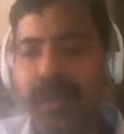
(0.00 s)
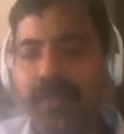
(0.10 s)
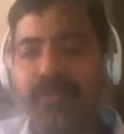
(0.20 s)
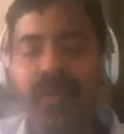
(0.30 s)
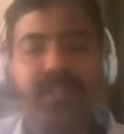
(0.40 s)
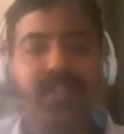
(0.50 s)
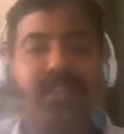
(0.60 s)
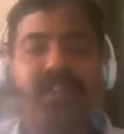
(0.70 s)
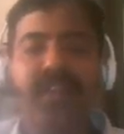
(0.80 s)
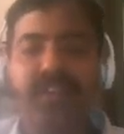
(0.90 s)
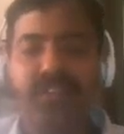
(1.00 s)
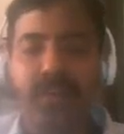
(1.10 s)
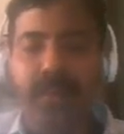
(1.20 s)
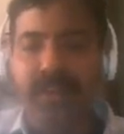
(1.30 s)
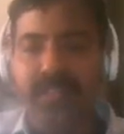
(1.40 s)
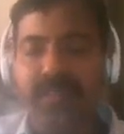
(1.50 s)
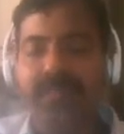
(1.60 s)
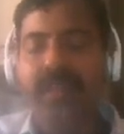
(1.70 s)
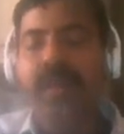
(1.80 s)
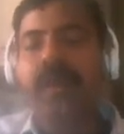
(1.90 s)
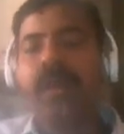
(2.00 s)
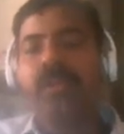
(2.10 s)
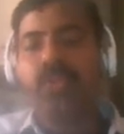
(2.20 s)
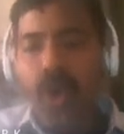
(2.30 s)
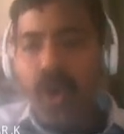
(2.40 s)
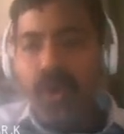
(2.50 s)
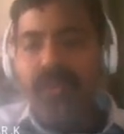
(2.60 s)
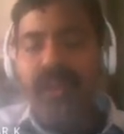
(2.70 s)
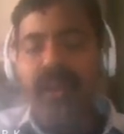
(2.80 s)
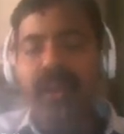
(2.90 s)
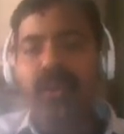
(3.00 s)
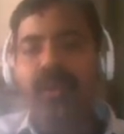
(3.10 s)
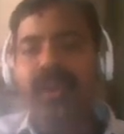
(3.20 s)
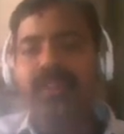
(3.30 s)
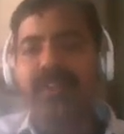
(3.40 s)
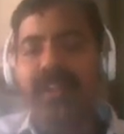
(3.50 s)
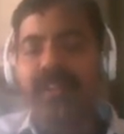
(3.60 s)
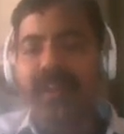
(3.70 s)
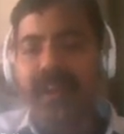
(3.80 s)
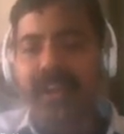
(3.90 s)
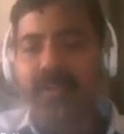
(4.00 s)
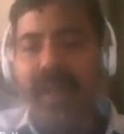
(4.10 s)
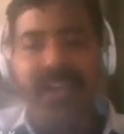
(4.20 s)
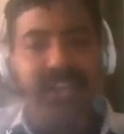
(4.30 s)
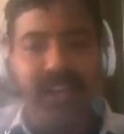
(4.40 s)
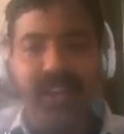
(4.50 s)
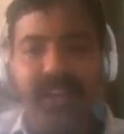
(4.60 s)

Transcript: for this given disturbance. Though the controller is taking the corrective action,